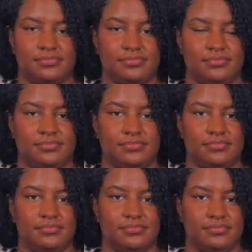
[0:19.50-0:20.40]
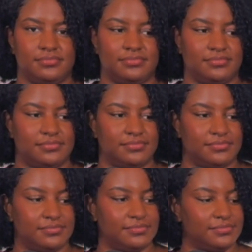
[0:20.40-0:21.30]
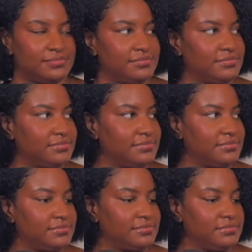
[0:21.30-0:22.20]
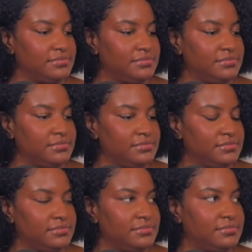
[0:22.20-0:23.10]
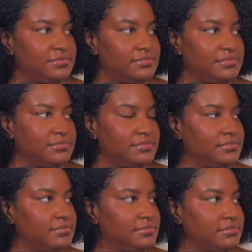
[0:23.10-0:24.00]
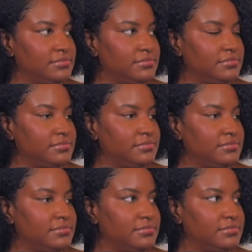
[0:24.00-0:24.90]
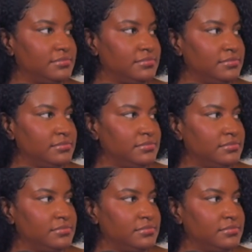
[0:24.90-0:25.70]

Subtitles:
[no speech]